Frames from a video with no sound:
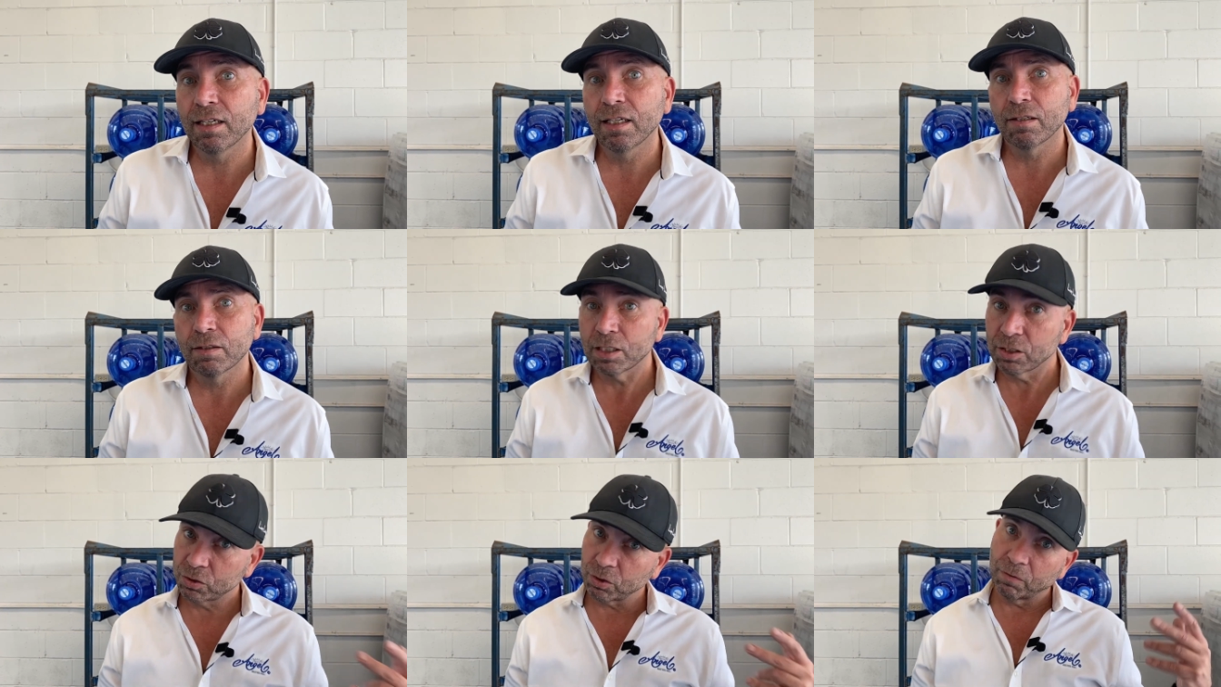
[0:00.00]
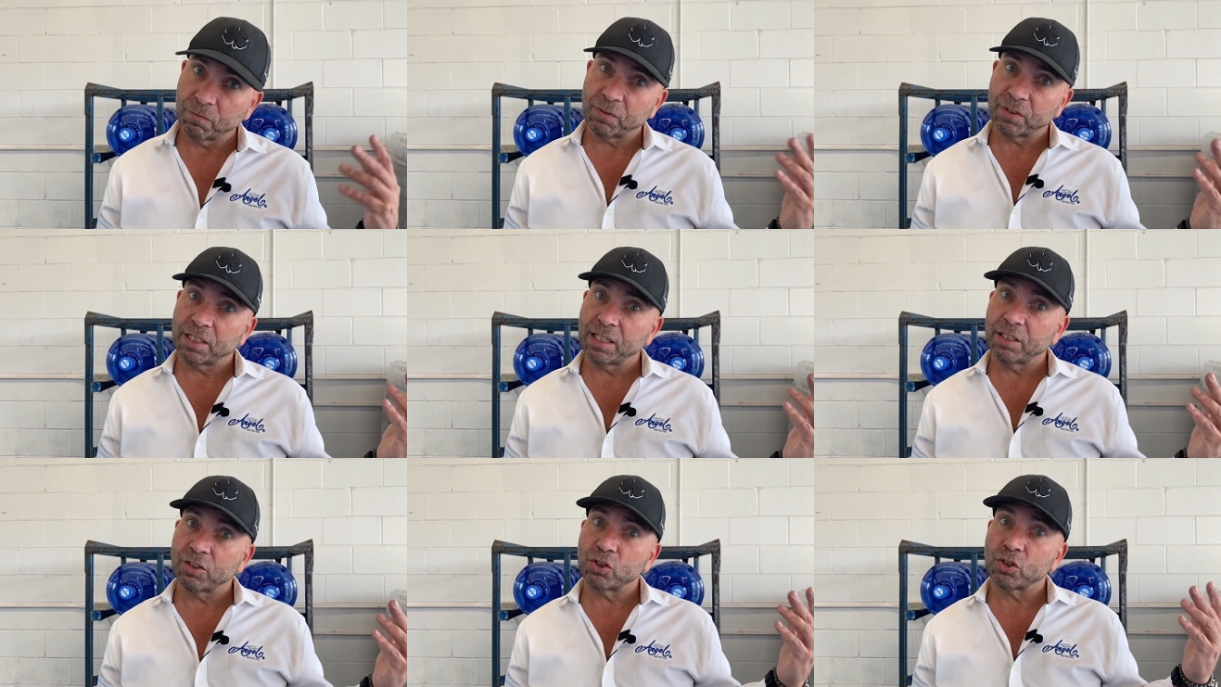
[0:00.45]
because don't
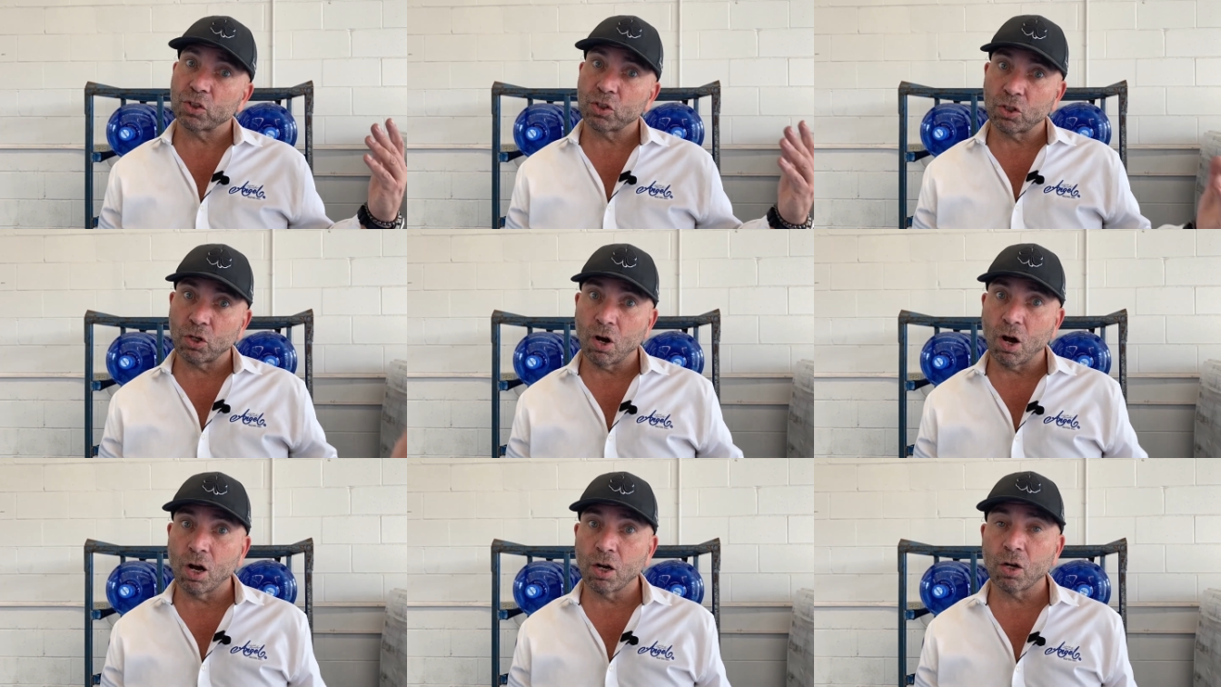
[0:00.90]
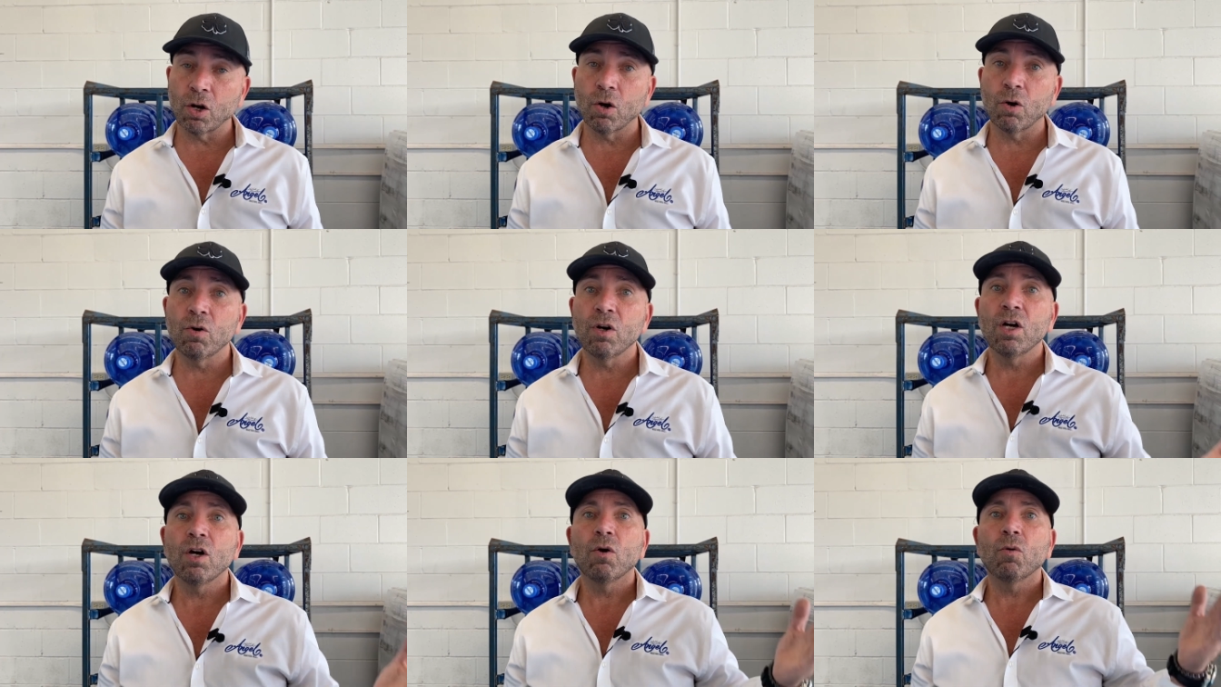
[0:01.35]
forget,
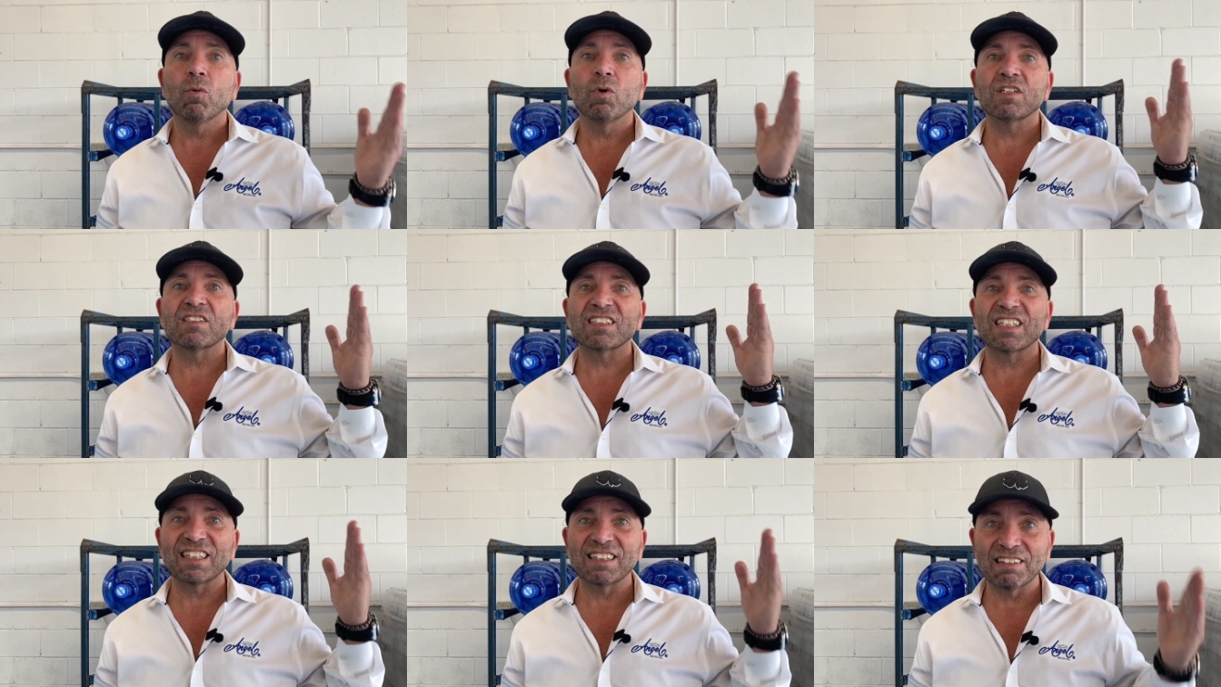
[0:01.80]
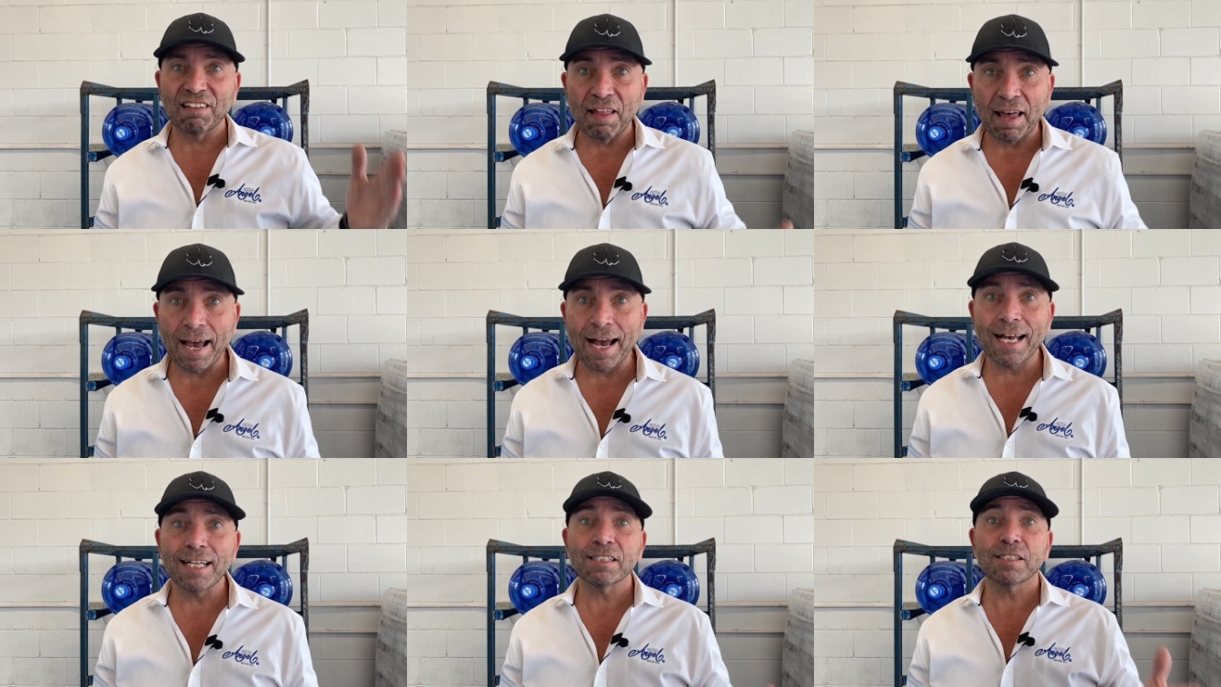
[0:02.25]
Chicago was the
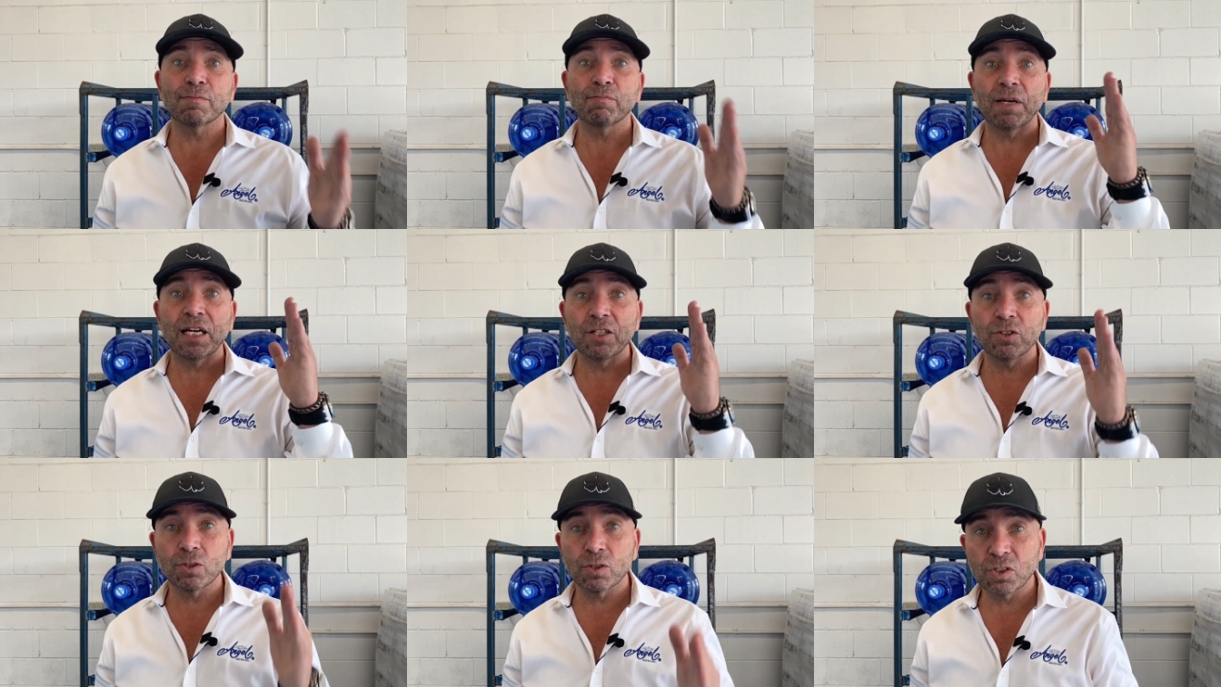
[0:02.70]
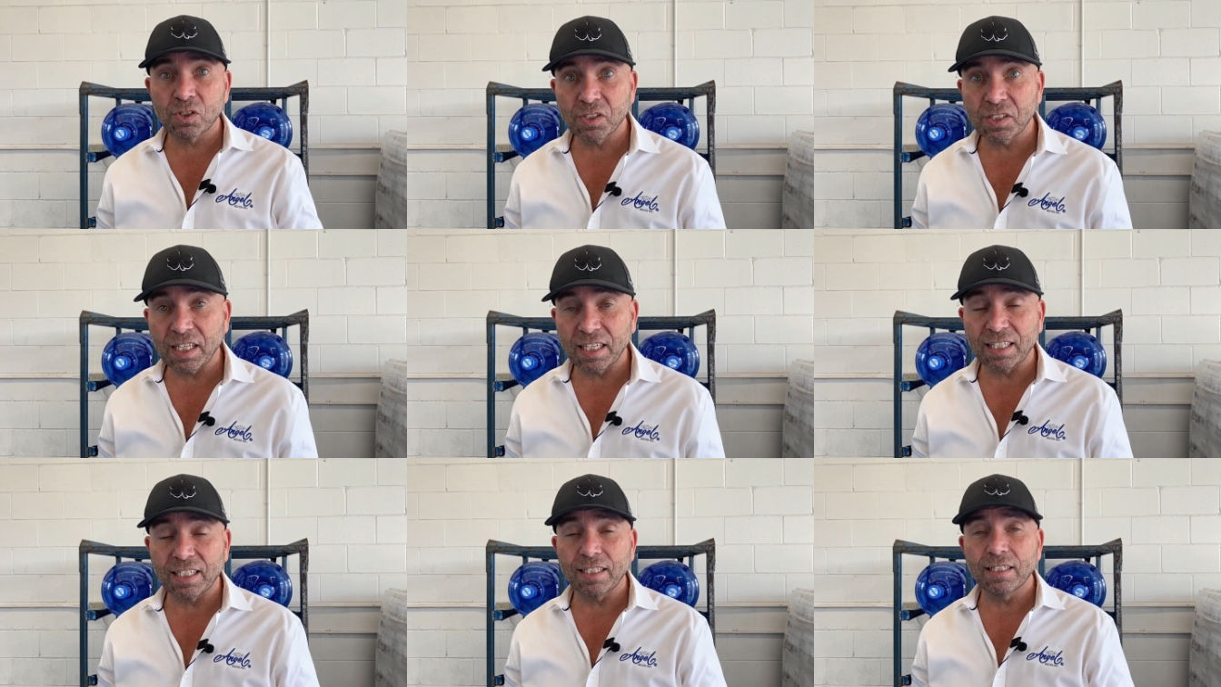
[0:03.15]
last major
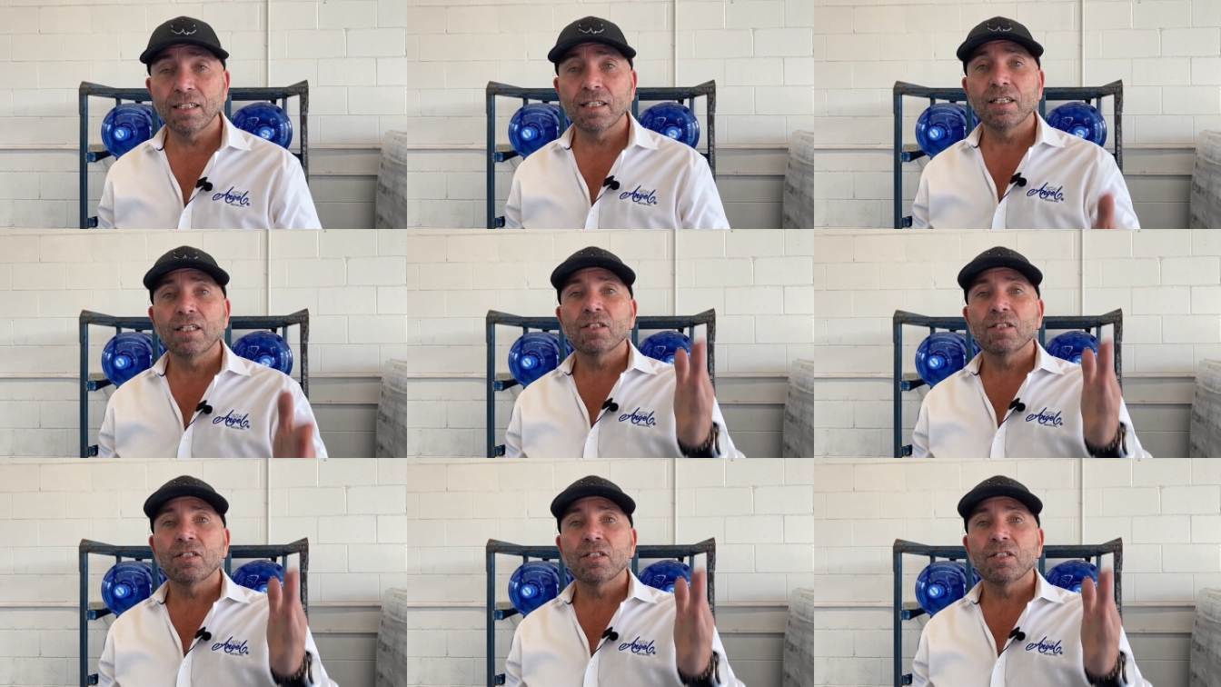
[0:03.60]
city